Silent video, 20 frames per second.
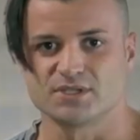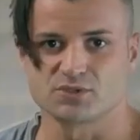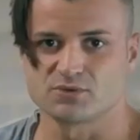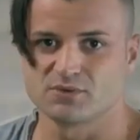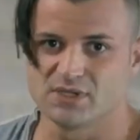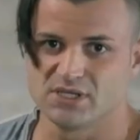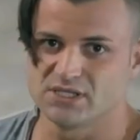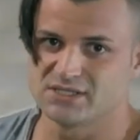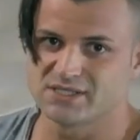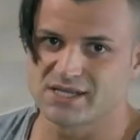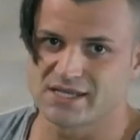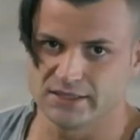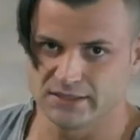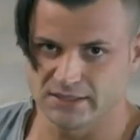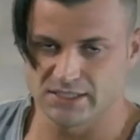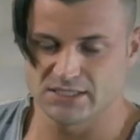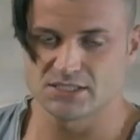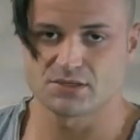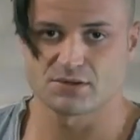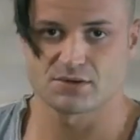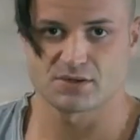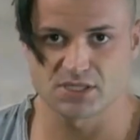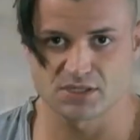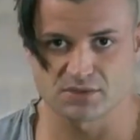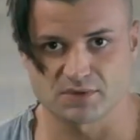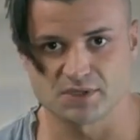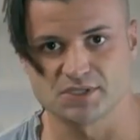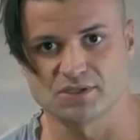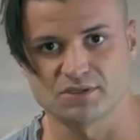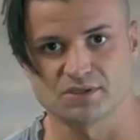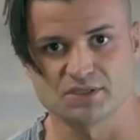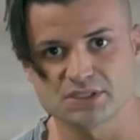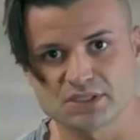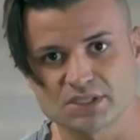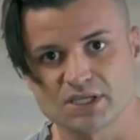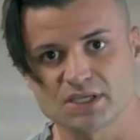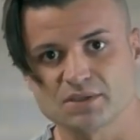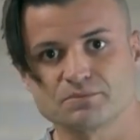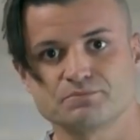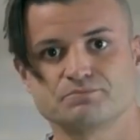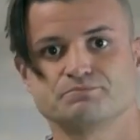squeeze at least 33s on this thing.